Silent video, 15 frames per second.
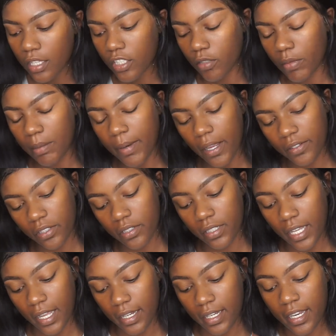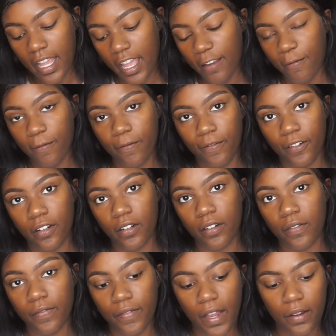So my brows are done, and for